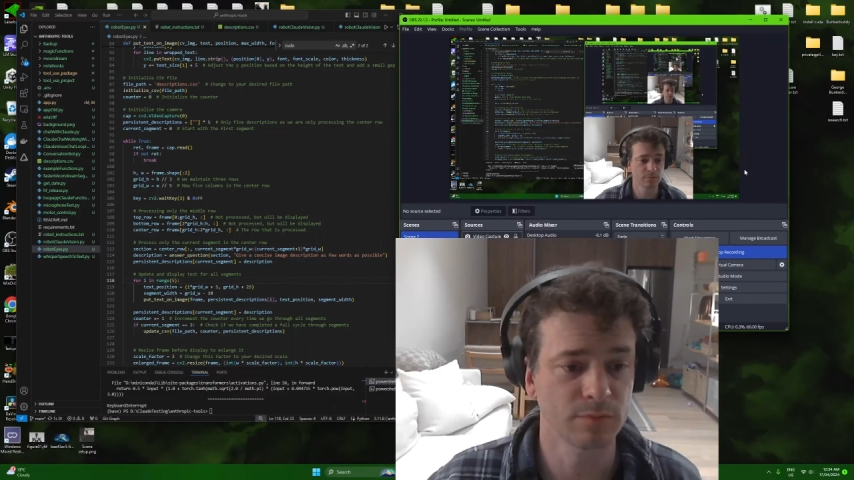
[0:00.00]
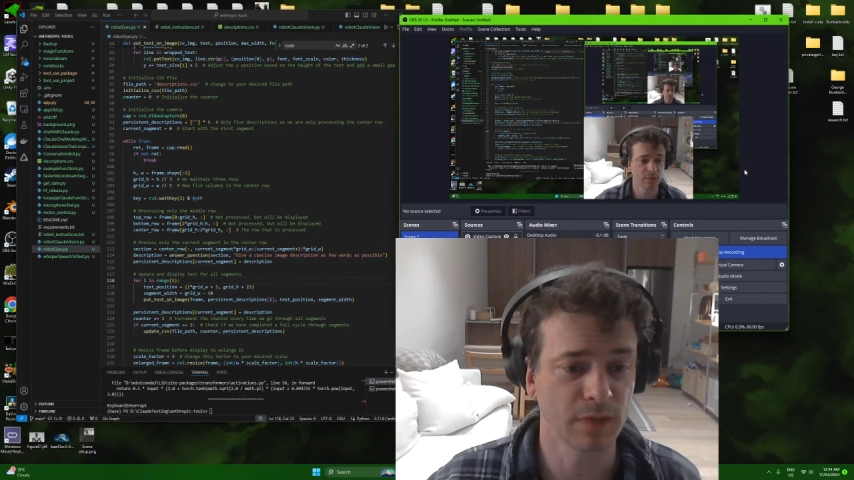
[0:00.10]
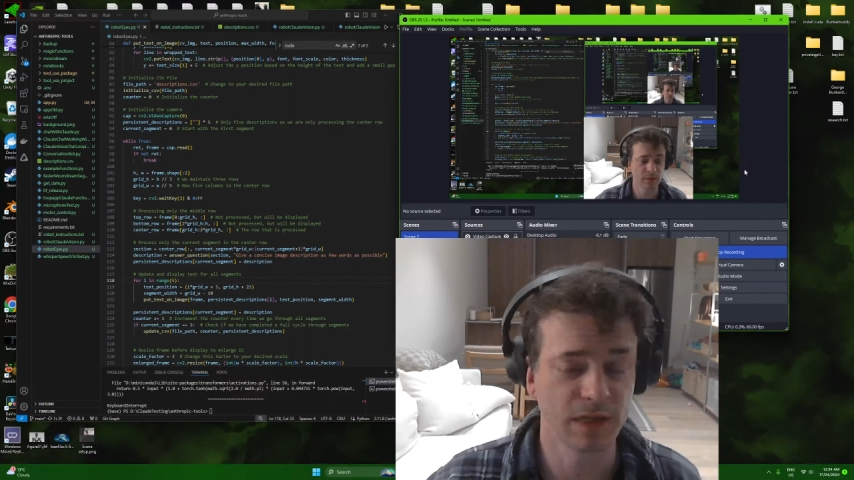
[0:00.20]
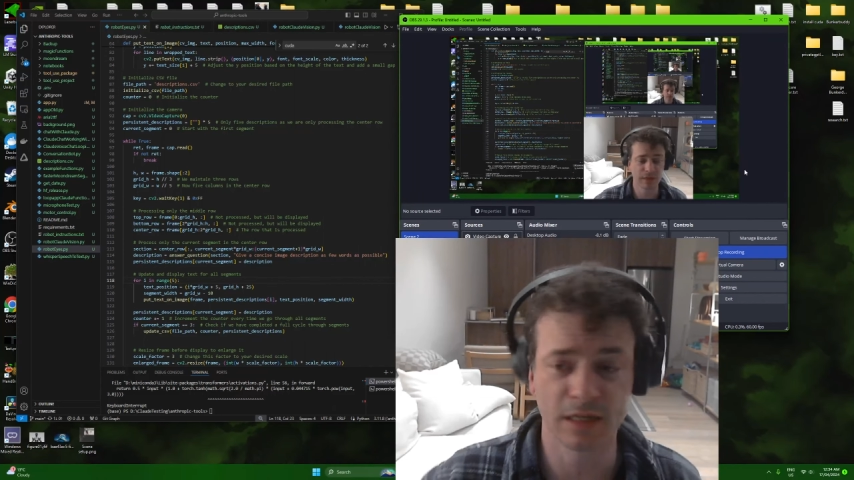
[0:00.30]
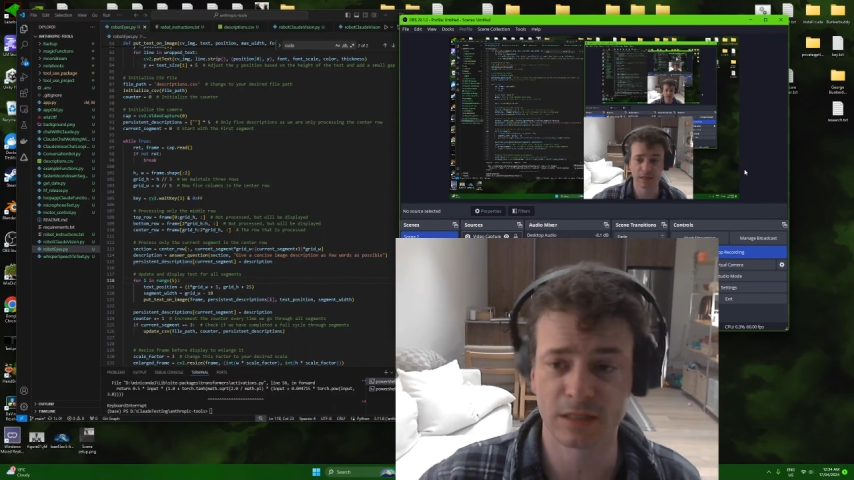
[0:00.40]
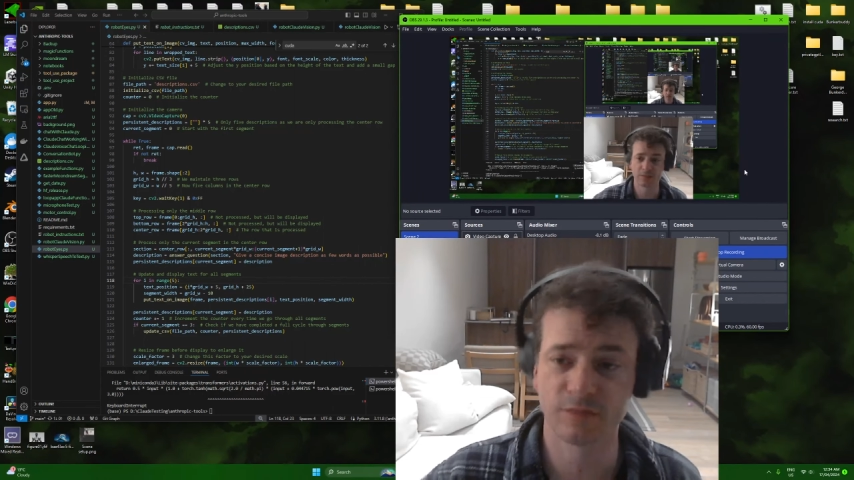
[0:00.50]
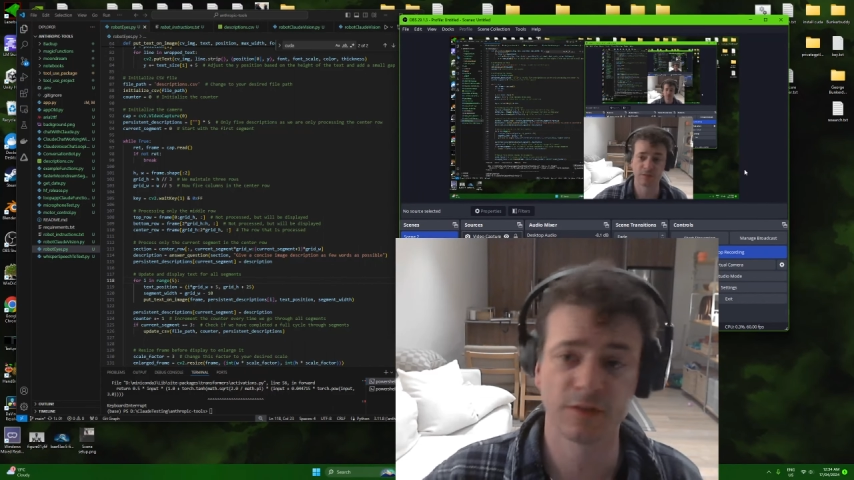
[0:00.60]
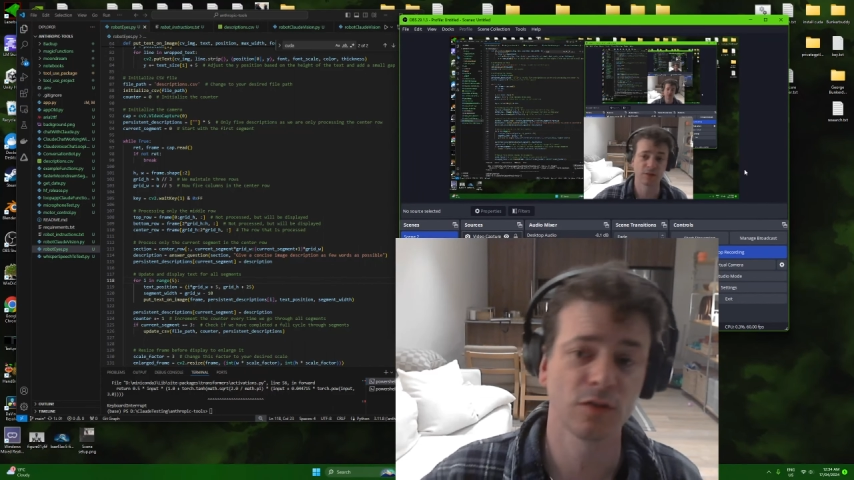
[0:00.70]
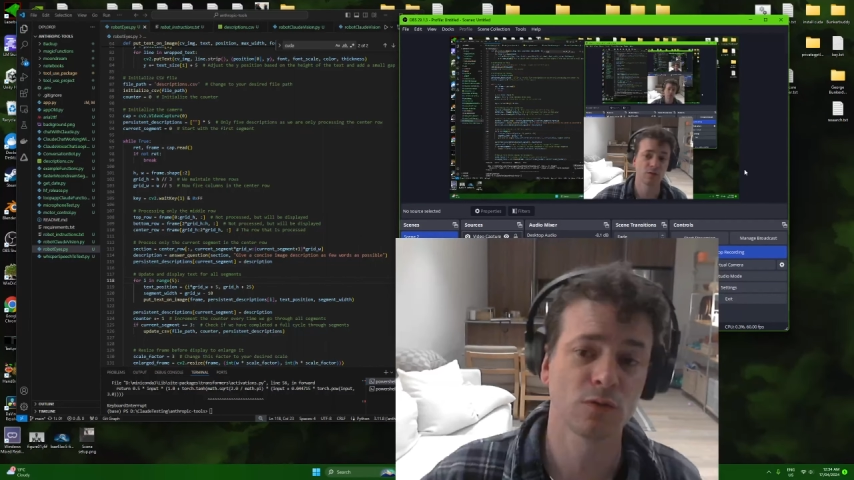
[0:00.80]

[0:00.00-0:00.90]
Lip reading: my next video,